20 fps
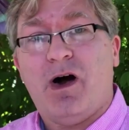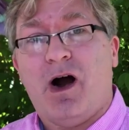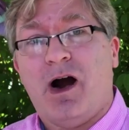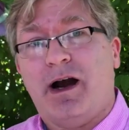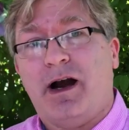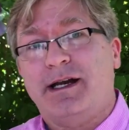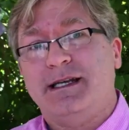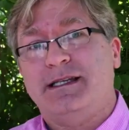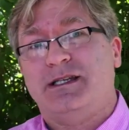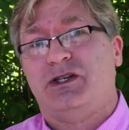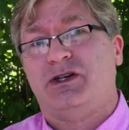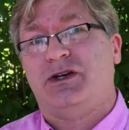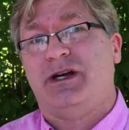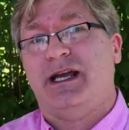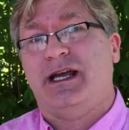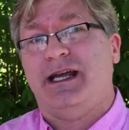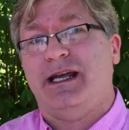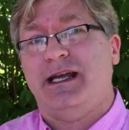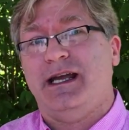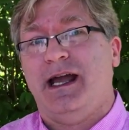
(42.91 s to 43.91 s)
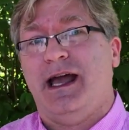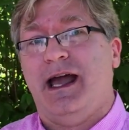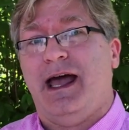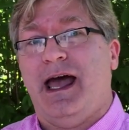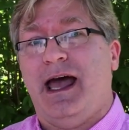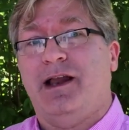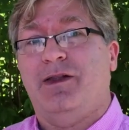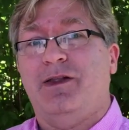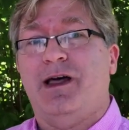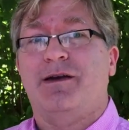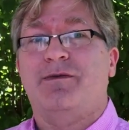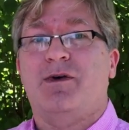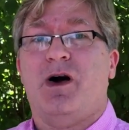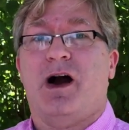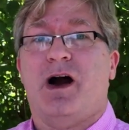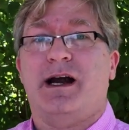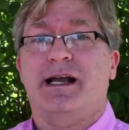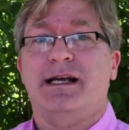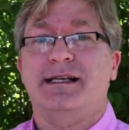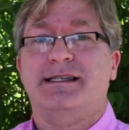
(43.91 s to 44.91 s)
of artistry and a lot of
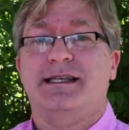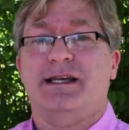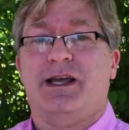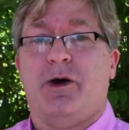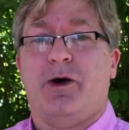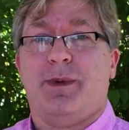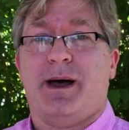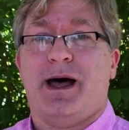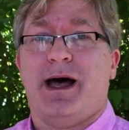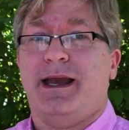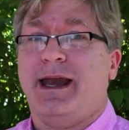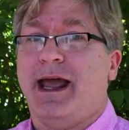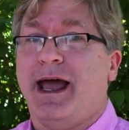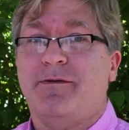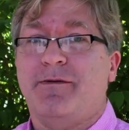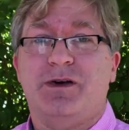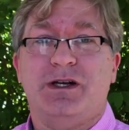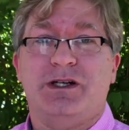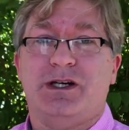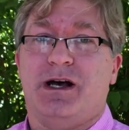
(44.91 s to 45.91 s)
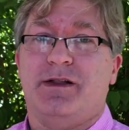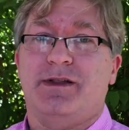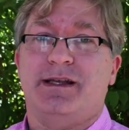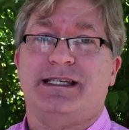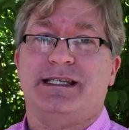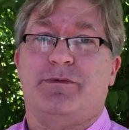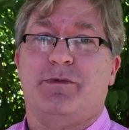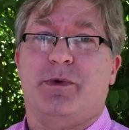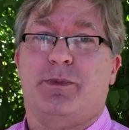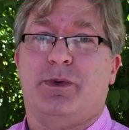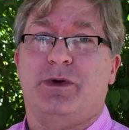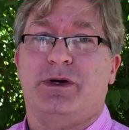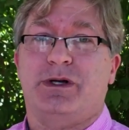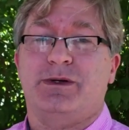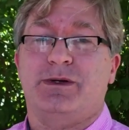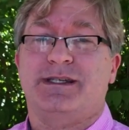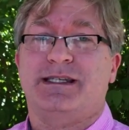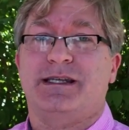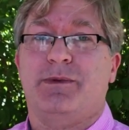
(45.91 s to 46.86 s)
artists that go behind every doll that's ever produced.